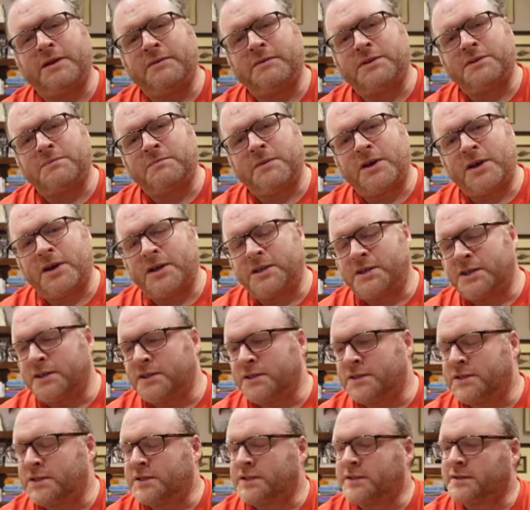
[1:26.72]
was
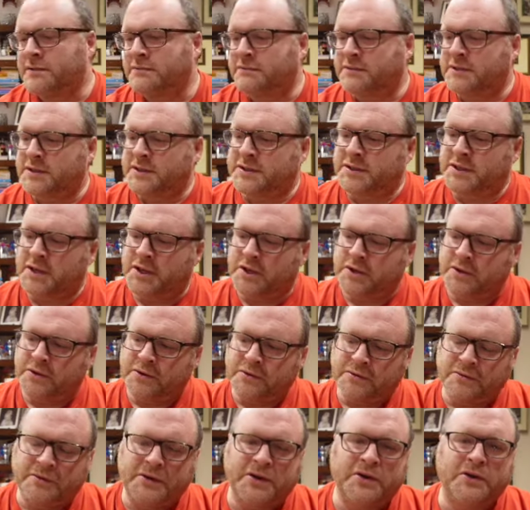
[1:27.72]
murdered
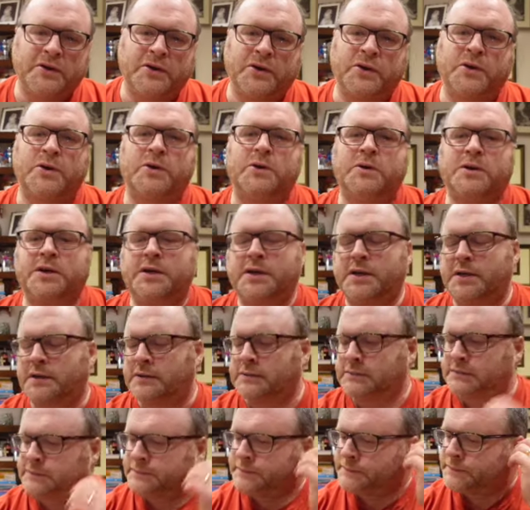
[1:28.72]
to New York,
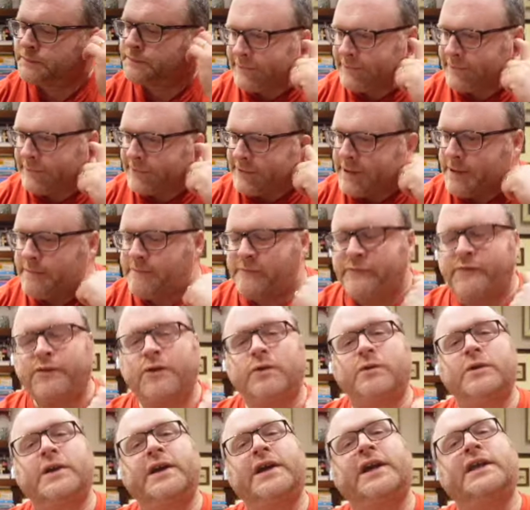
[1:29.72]
him
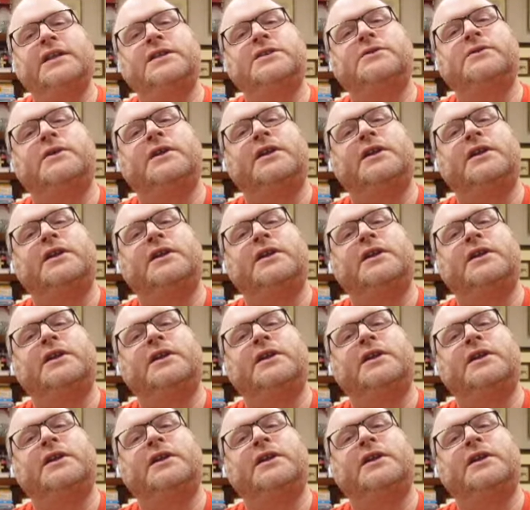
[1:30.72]
falling into a